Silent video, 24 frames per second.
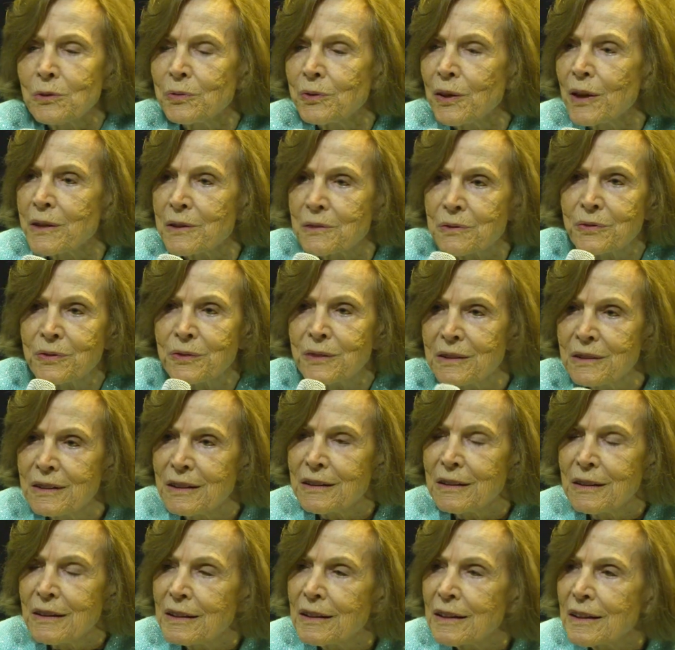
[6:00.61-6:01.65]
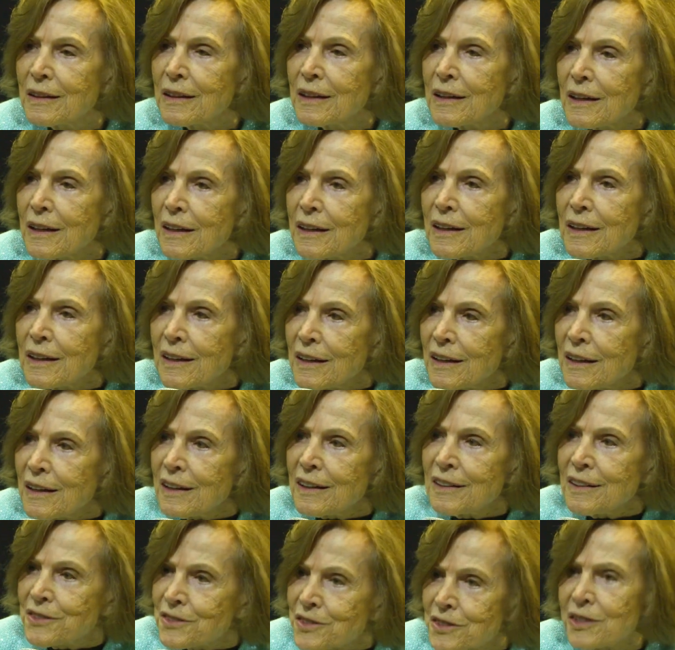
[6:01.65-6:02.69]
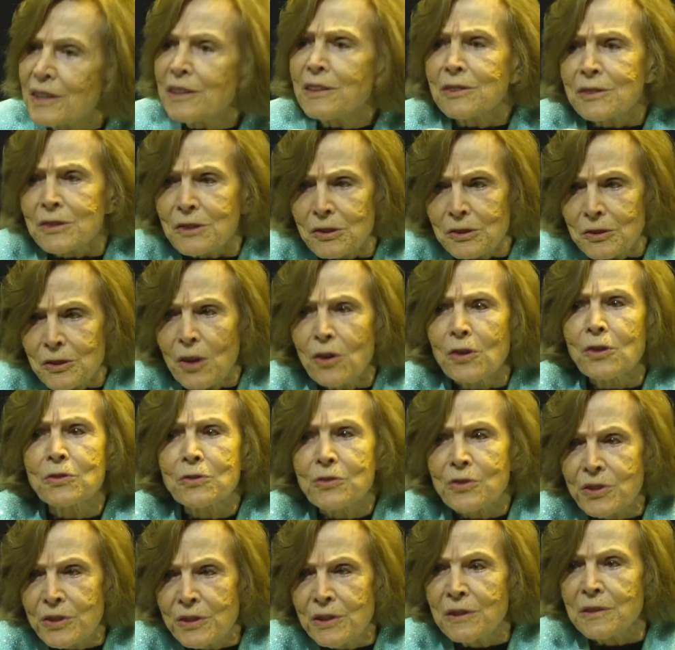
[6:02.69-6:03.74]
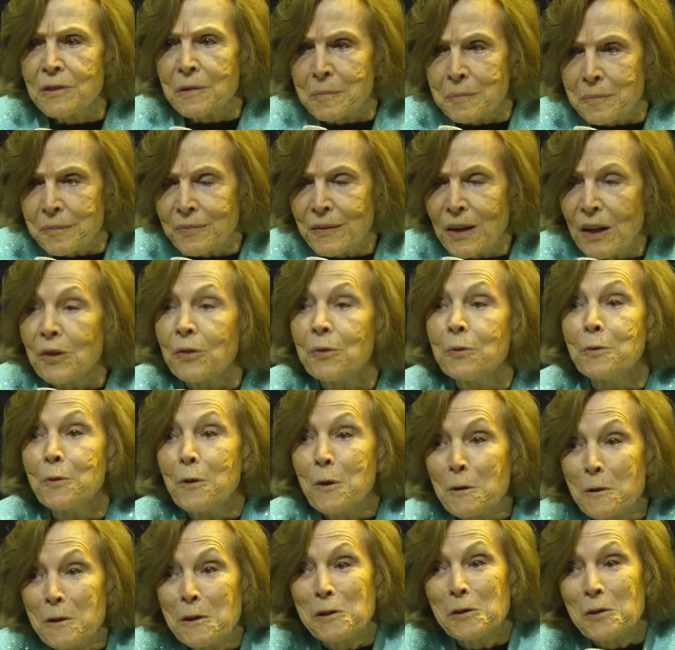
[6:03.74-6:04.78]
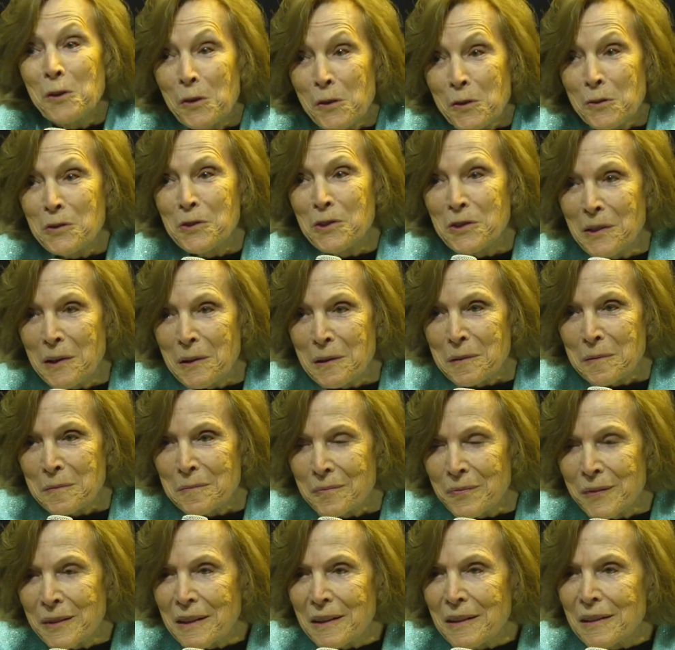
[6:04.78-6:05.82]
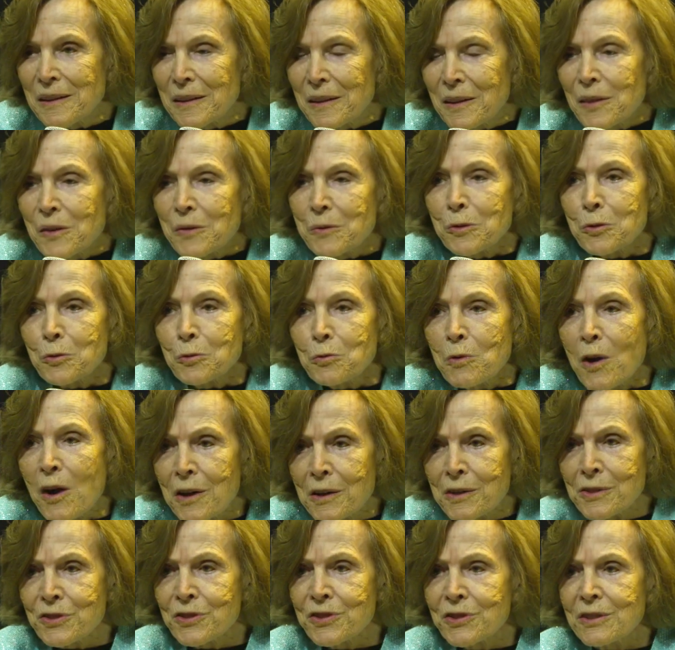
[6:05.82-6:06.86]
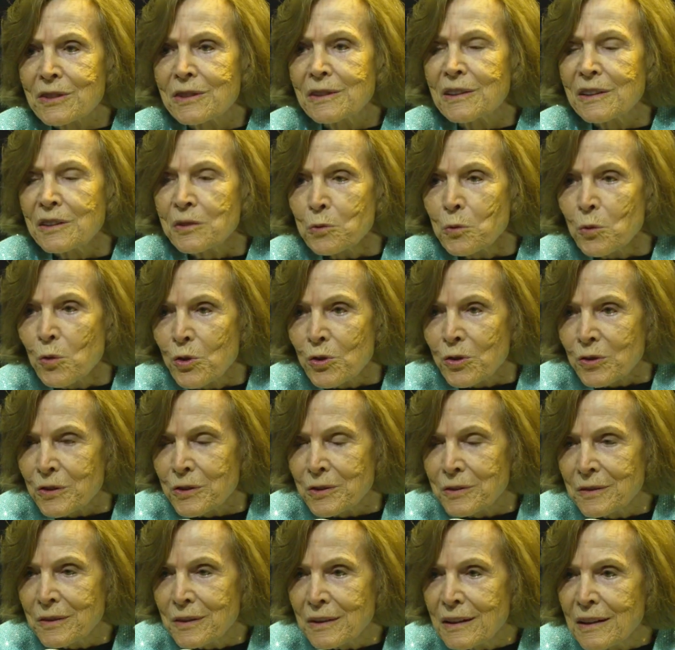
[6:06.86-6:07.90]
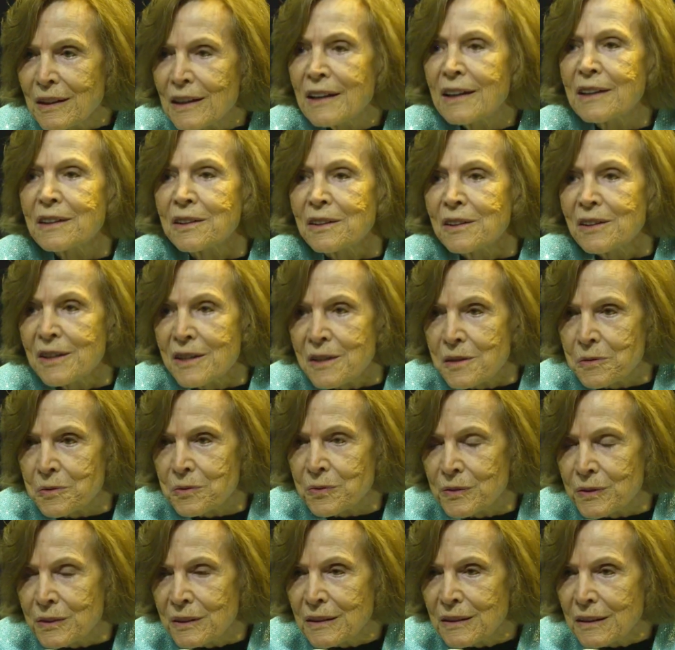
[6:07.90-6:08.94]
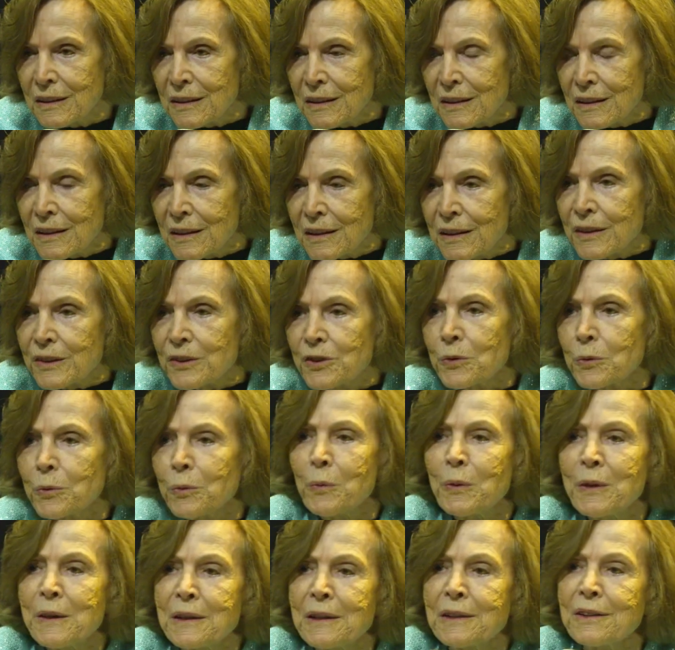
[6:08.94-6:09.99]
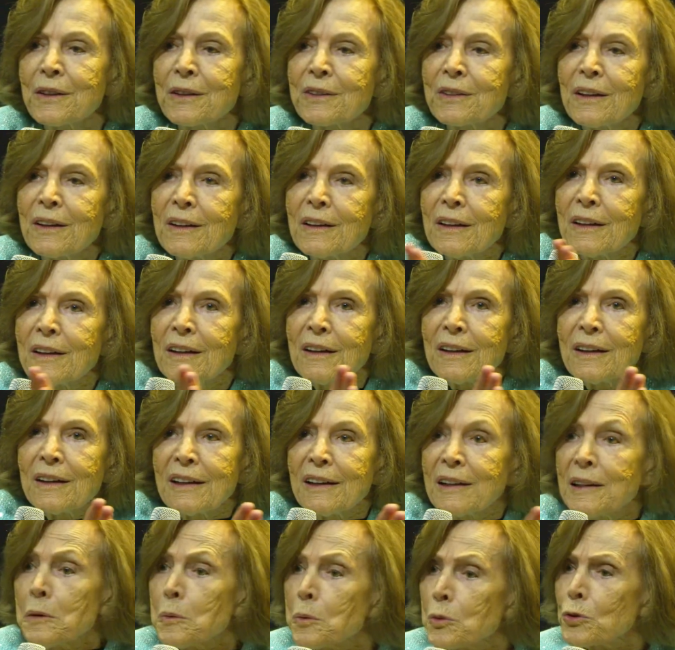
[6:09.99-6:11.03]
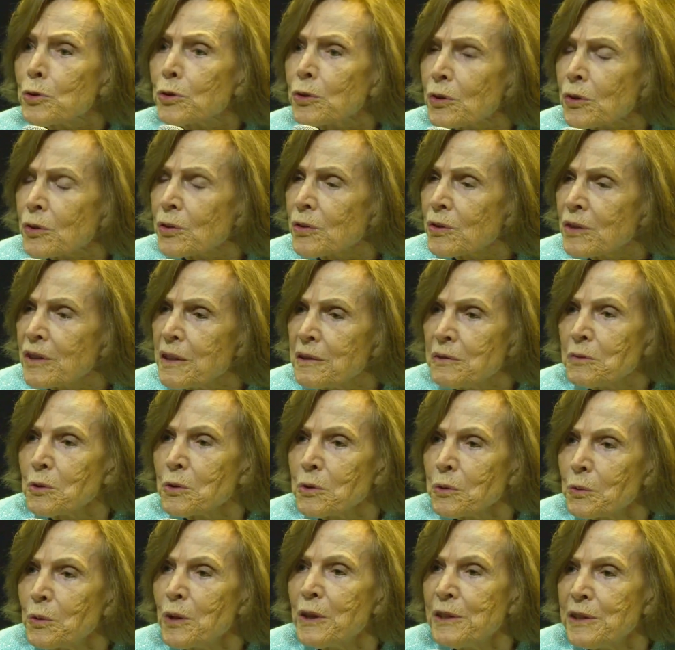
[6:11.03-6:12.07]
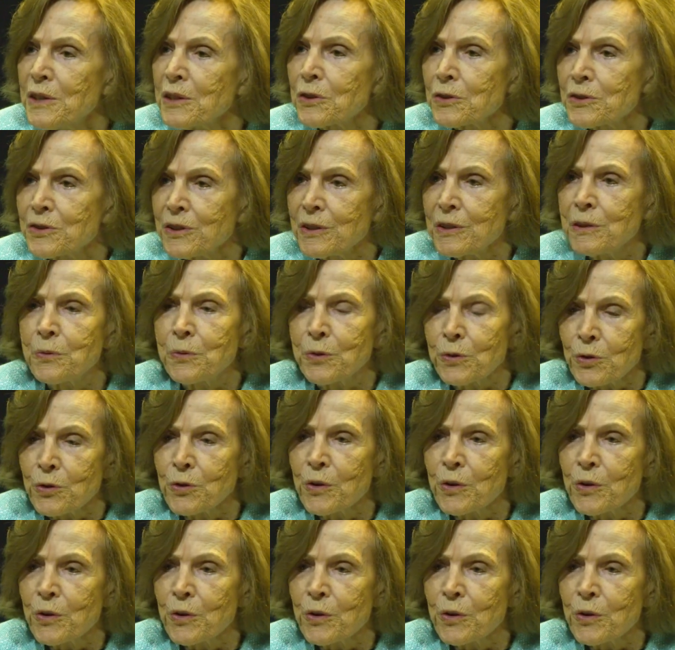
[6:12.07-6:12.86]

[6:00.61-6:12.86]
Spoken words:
of life. It's taken a long time, a very long time, for rocks and water and life to be able to create what we now take for